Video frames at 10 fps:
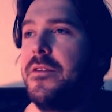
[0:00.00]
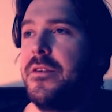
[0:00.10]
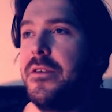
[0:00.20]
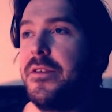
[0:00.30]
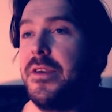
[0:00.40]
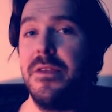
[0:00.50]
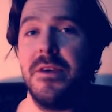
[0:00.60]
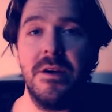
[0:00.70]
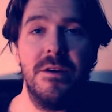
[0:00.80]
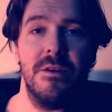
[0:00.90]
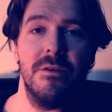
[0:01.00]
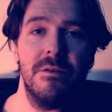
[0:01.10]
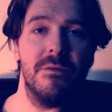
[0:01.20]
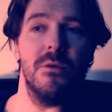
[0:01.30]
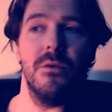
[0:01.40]
to say thank you
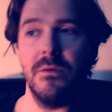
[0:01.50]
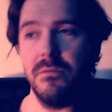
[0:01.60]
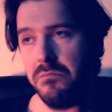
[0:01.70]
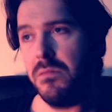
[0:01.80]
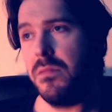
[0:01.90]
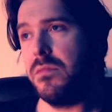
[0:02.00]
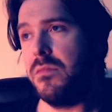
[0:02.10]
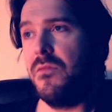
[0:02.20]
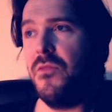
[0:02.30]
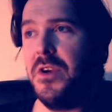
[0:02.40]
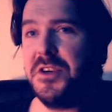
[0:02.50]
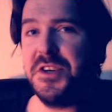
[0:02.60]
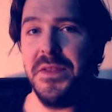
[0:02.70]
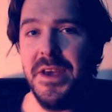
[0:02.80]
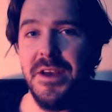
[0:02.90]
for
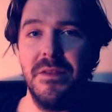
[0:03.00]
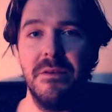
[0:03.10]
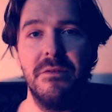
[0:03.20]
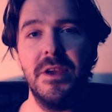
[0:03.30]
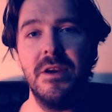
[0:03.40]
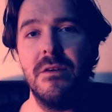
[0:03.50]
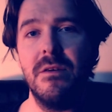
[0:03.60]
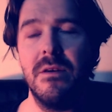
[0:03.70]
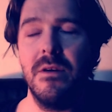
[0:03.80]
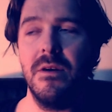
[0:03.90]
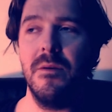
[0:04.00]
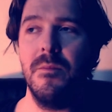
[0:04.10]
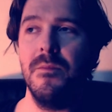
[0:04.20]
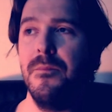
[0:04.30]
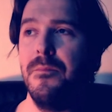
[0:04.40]
reaching the end of the video.
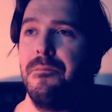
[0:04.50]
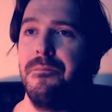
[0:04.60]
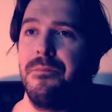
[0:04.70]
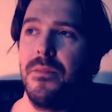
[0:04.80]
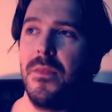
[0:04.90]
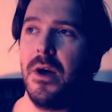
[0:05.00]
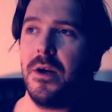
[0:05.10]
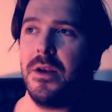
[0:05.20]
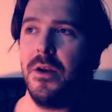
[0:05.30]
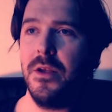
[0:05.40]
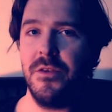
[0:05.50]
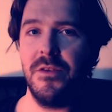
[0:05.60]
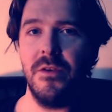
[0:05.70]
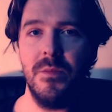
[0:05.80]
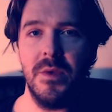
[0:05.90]
I can only
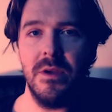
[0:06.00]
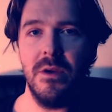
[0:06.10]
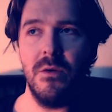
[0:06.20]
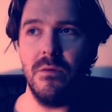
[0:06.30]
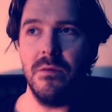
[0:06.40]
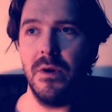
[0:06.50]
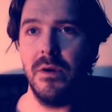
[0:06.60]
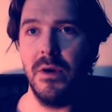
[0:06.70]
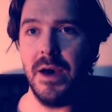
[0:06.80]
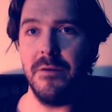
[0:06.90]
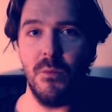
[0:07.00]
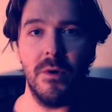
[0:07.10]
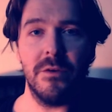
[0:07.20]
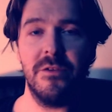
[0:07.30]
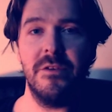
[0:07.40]
assume that you have
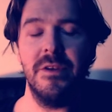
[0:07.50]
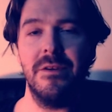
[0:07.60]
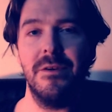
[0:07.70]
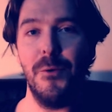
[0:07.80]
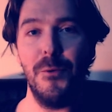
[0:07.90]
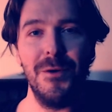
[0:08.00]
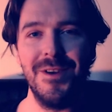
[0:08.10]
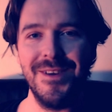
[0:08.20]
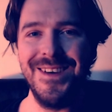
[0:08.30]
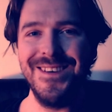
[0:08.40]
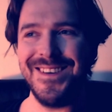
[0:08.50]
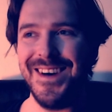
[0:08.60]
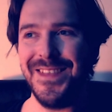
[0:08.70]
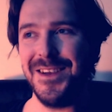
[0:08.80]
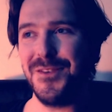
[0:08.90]
watched it all
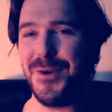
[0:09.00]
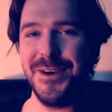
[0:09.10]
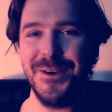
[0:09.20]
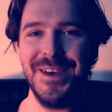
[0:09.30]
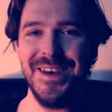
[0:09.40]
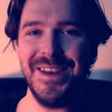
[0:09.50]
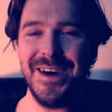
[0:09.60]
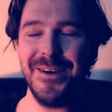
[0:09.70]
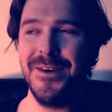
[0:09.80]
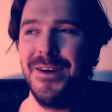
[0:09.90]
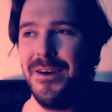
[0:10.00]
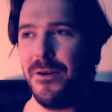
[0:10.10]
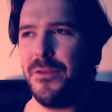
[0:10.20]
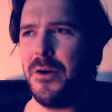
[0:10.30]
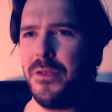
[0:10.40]
and that's why you're here now,
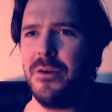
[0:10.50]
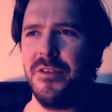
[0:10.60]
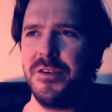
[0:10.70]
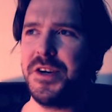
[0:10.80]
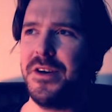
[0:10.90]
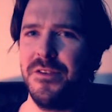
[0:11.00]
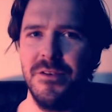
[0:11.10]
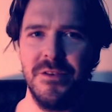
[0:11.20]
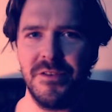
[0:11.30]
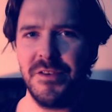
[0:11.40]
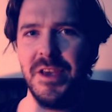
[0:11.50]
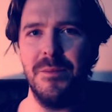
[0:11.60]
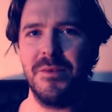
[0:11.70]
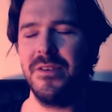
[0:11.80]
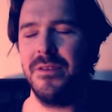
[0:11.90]
although there is a chance you just
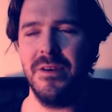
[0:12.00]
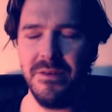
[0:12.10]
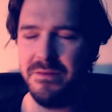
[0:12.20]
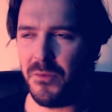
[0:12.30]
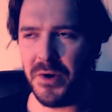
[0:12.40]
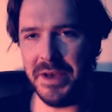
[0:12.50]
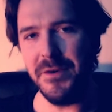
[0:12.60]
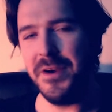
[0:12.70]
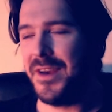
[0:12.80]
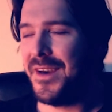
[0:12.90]
skipped, whatever.